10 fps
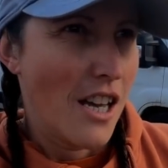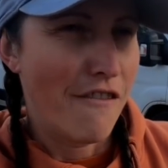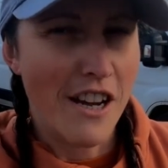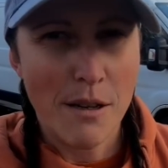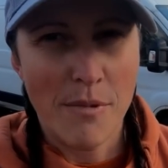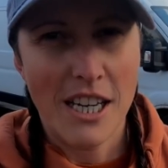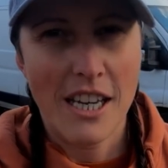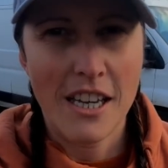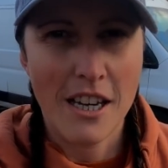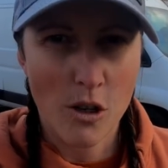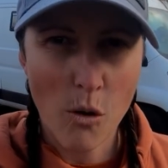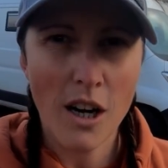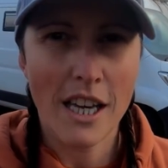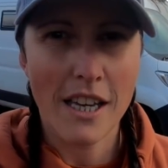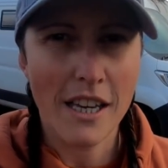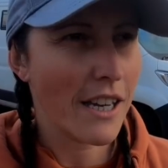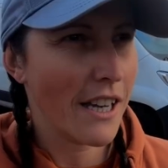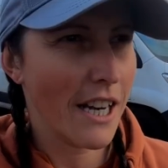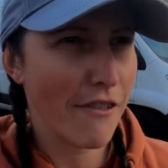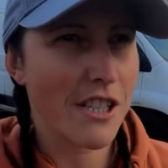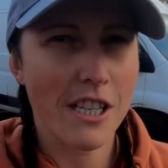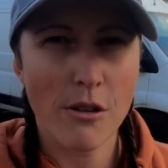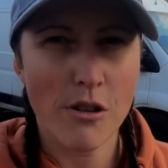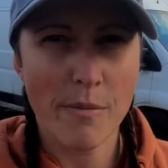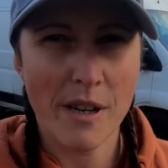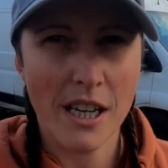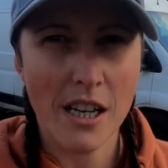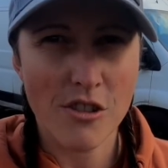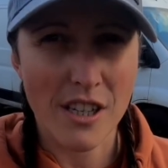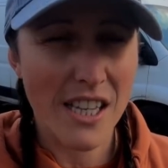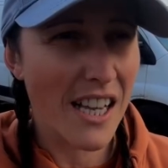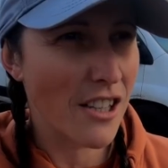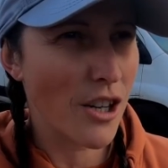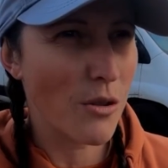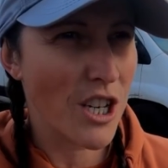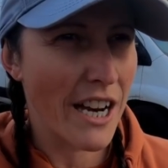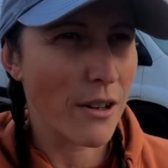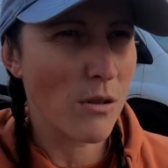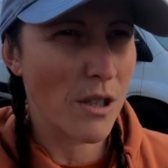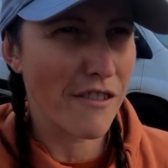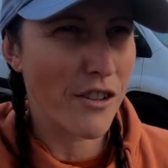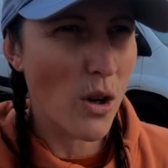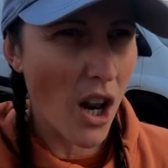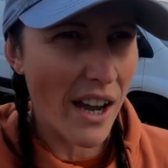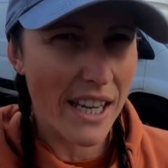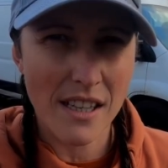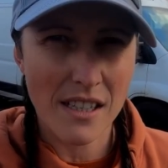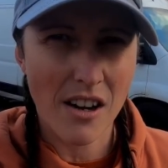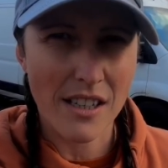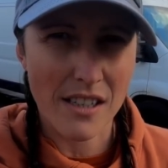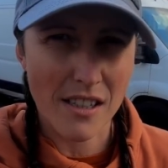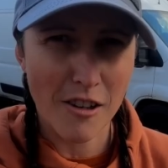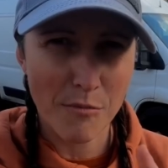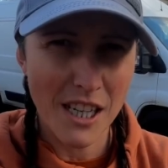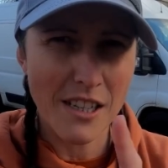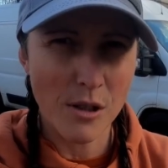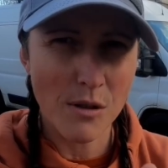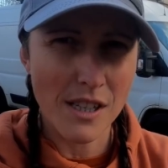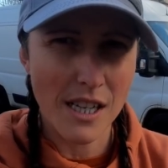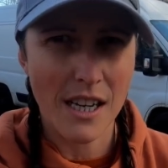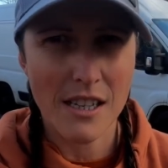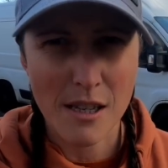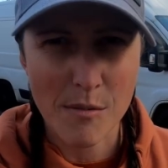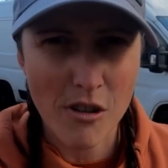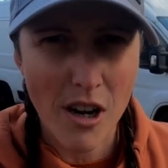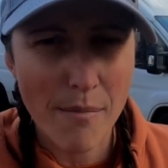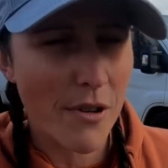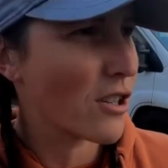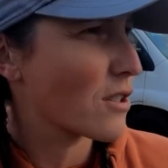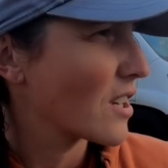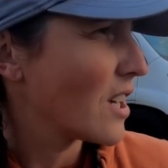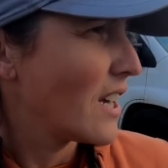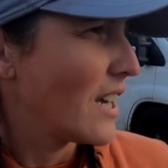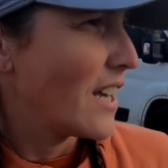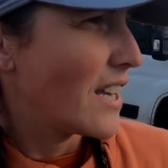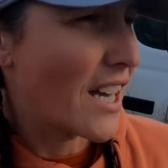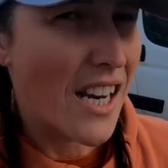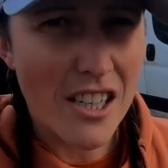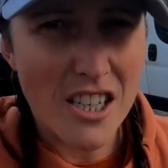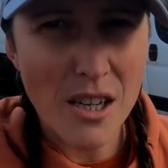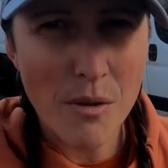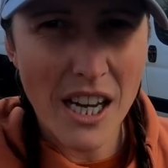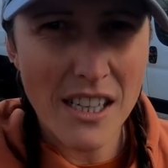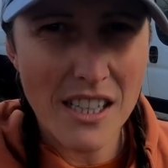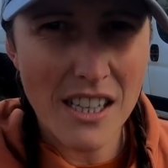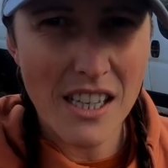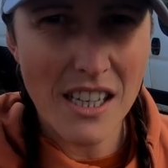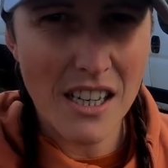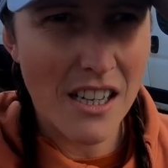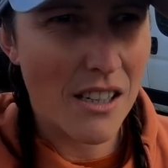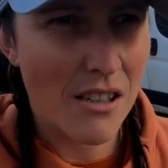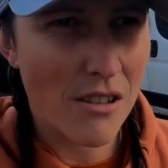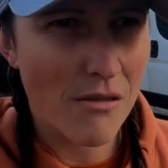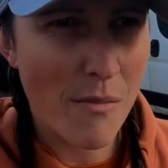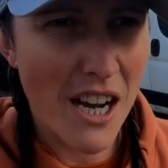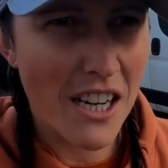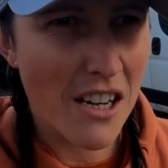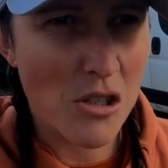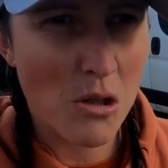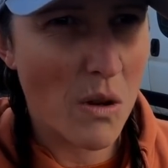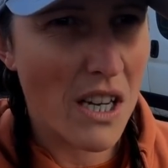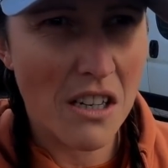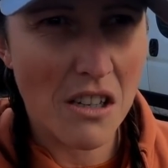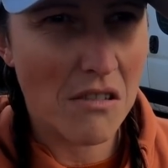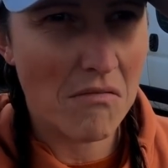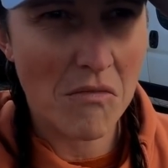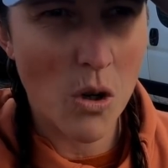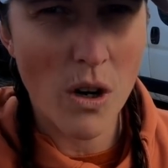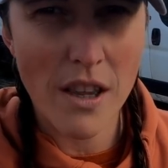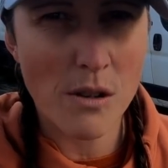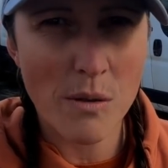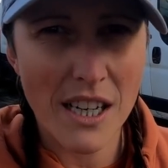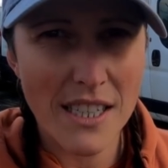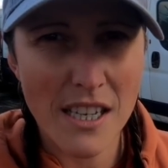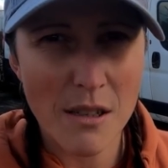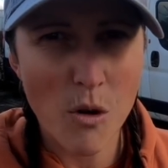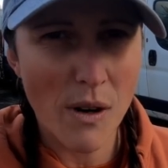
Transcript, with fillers: availability and quality in every single European country. So that's the new channel. So if you like this kind of stuff, please do consider hitting subscribe, because yeah, next year we're going to the Romania, Sweden, all of those. We're going to test them